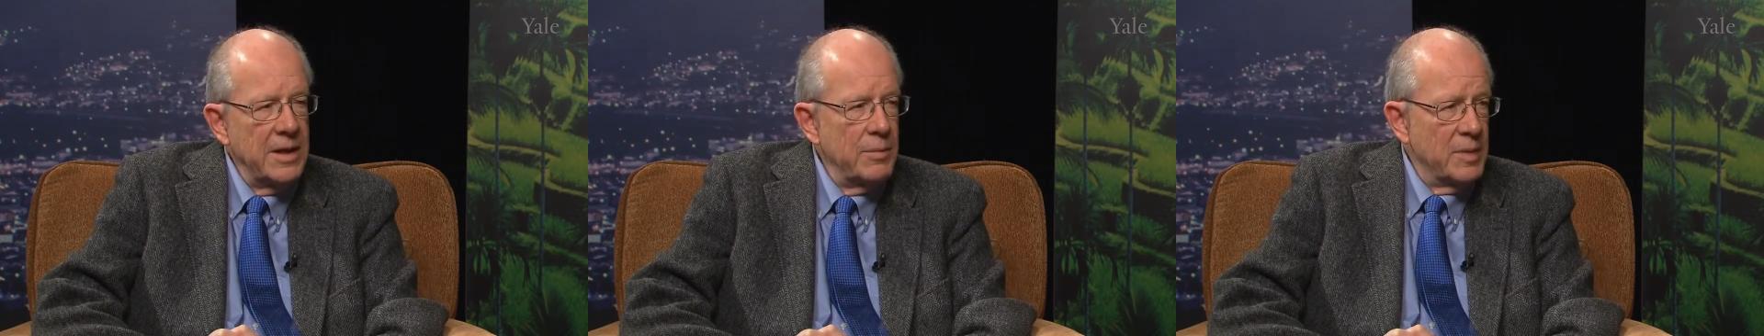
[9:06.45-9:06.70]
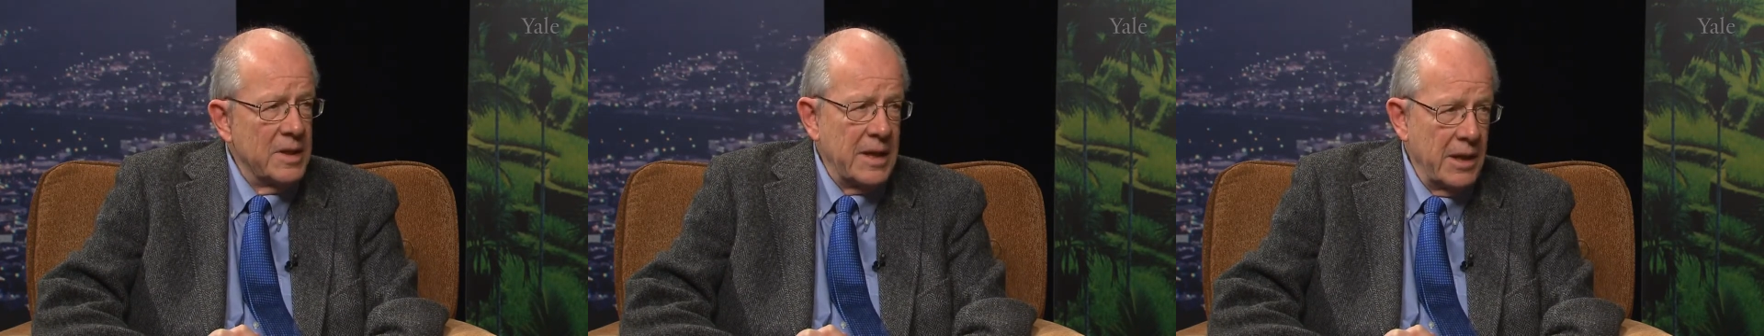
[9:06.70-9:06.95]

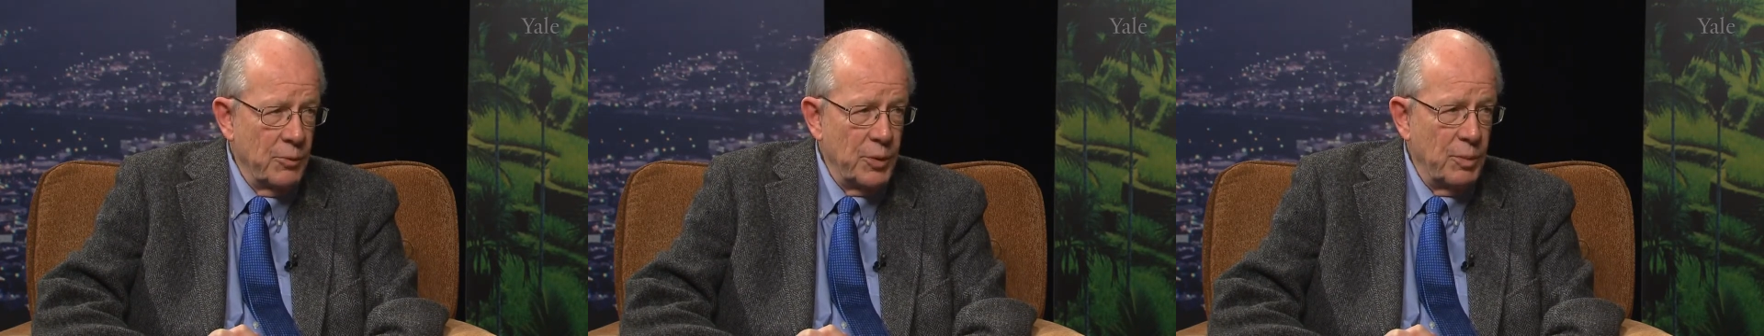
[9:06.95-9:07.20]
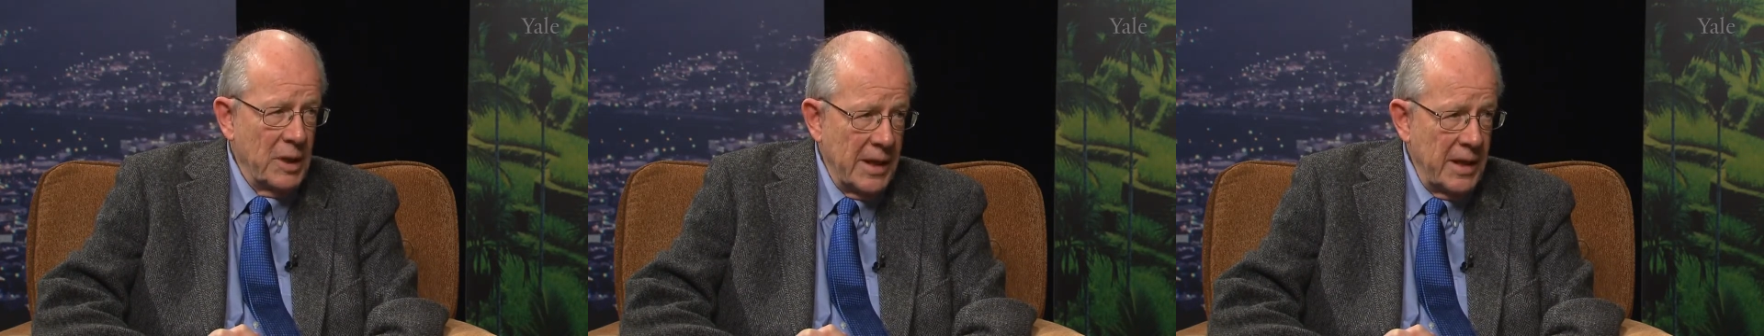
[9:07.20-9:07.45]
But they will
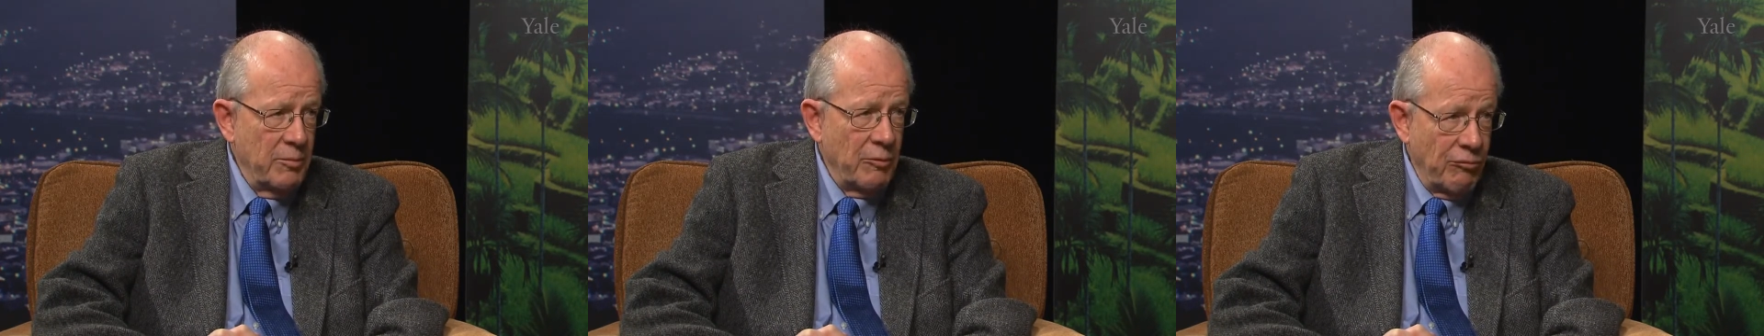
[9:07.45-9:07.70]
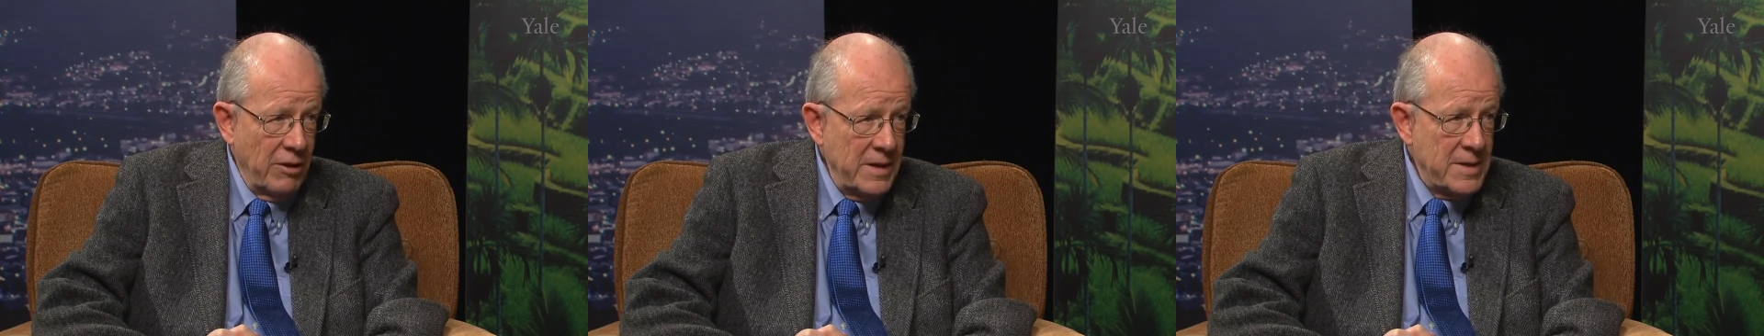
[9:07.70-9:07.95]
blame
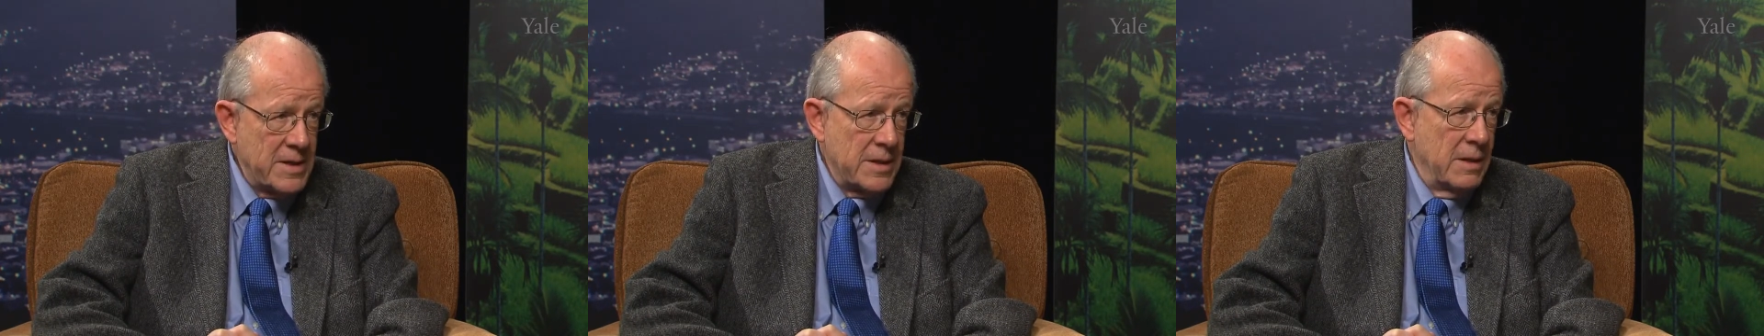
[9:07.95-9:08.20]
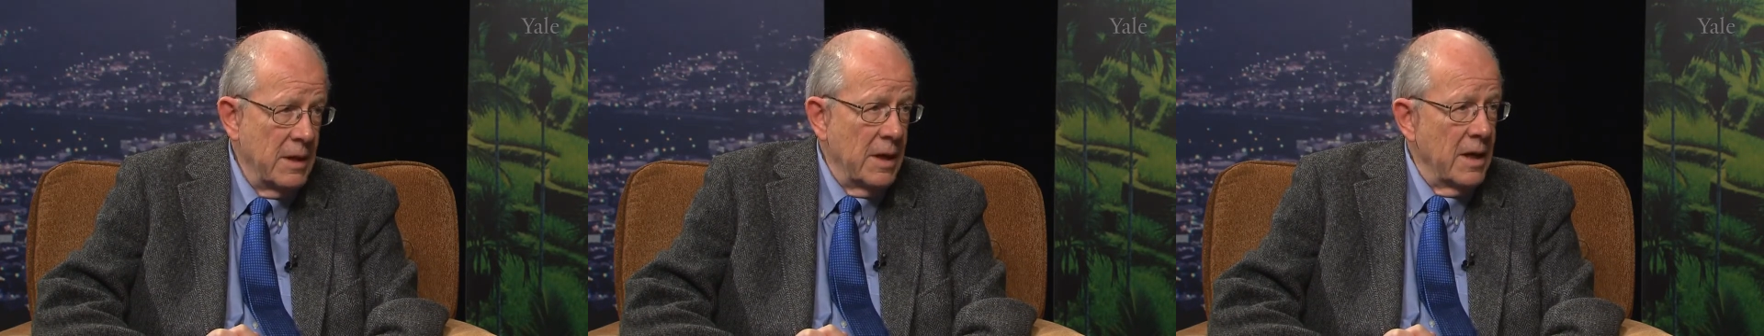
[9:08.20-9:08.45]
Greece,
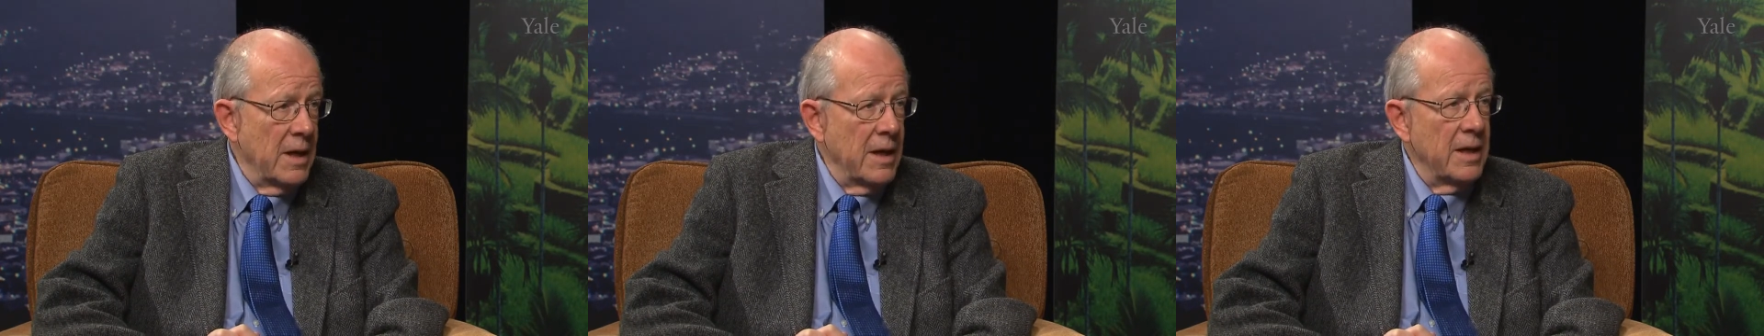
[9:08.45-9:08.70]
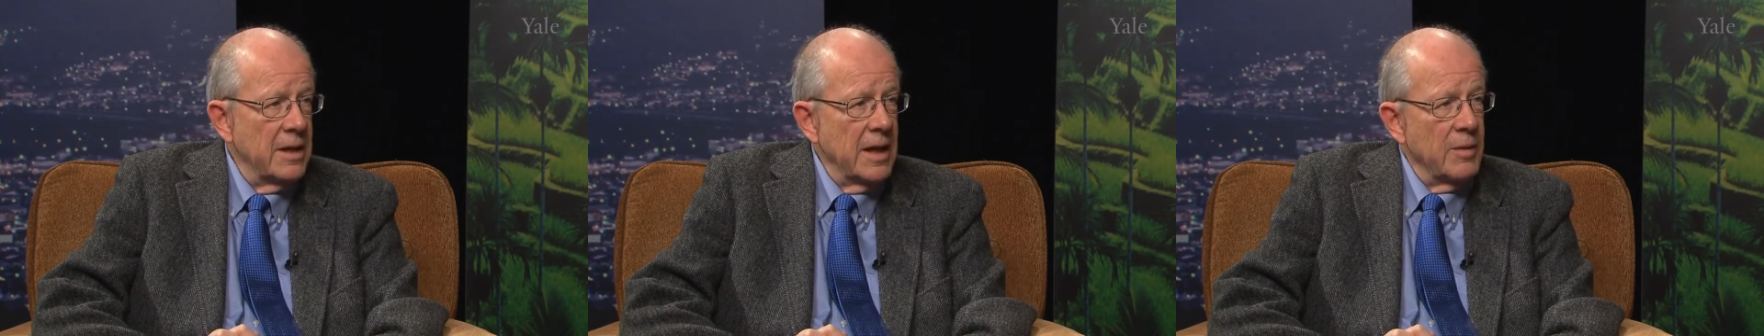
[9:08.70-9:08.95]

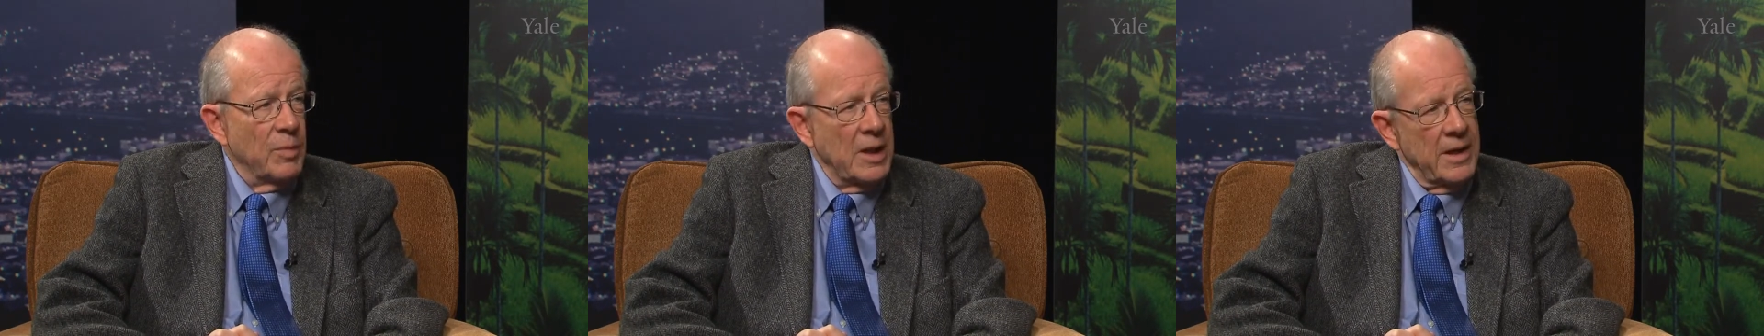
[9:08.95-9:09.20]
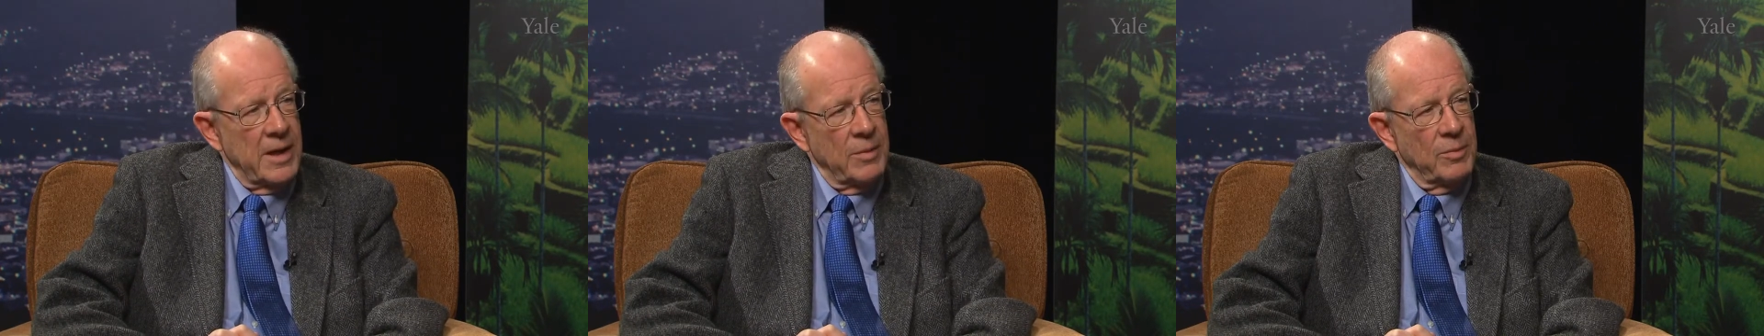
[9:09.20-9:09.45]
and they
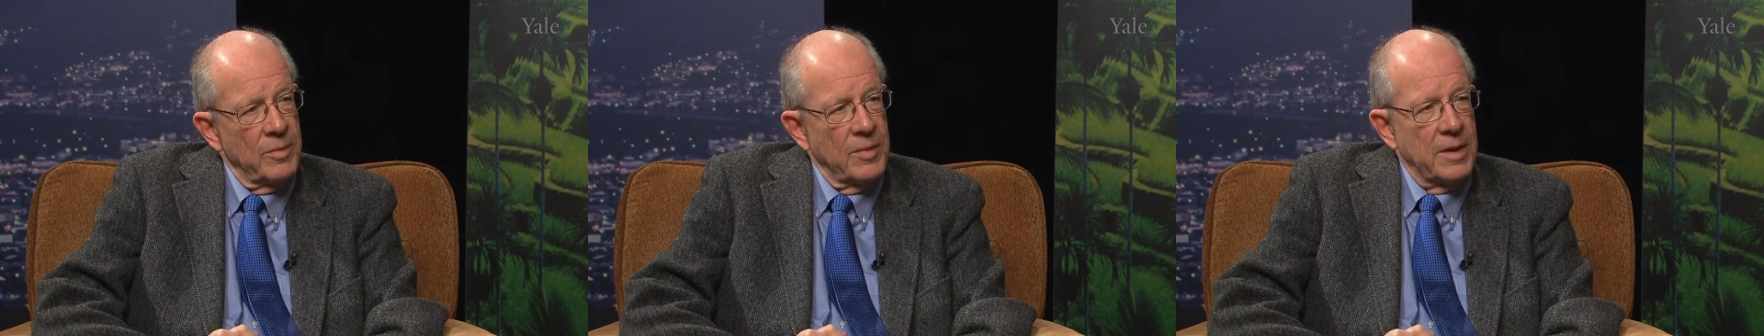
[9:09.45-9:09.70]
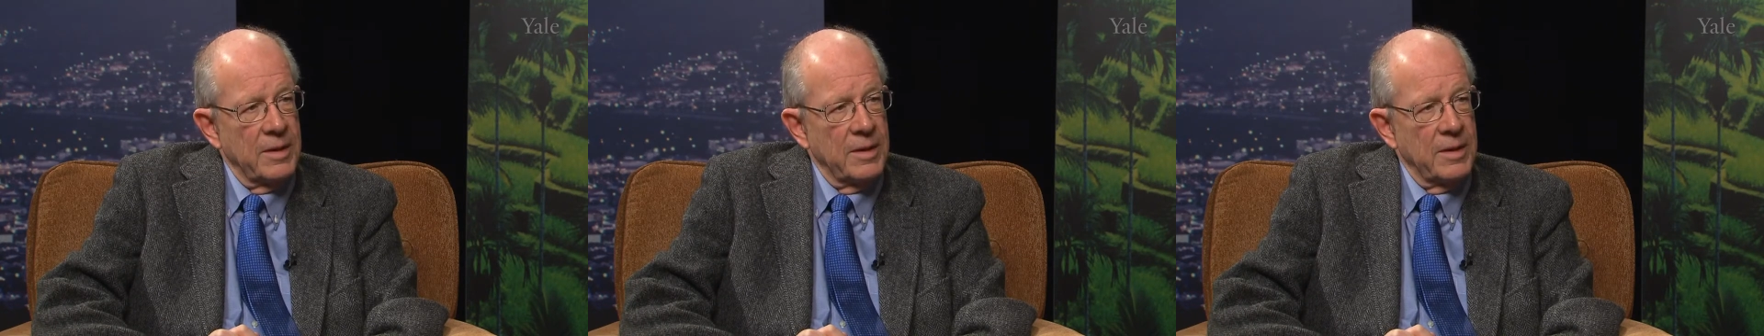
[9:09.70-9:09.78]
blame